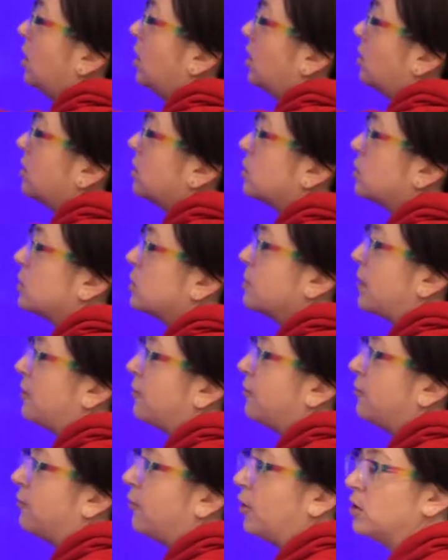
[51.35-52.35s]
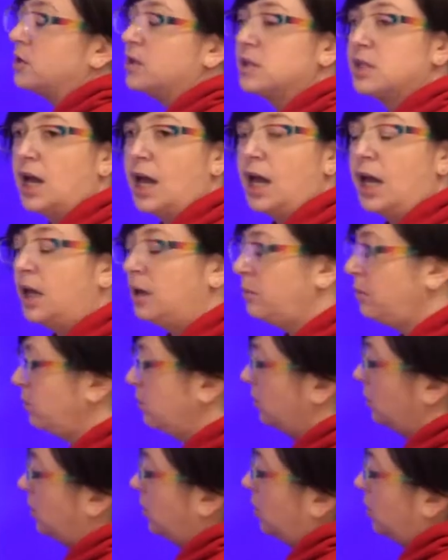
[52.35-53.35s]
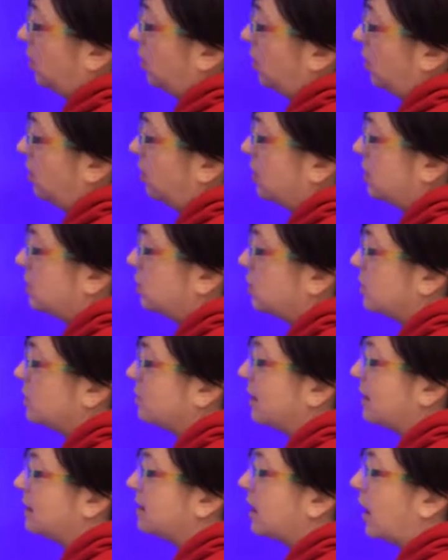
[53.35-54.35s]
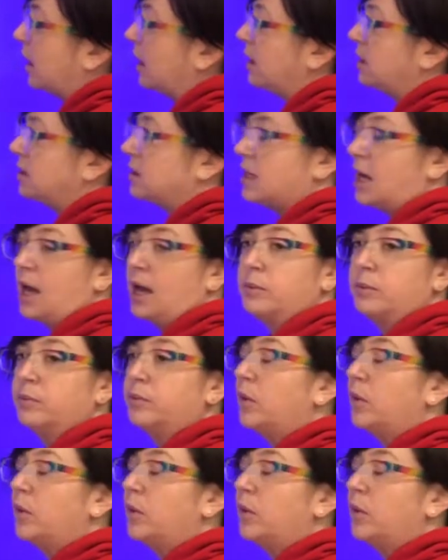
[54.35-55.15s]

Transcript: this was my first time, this was my second time.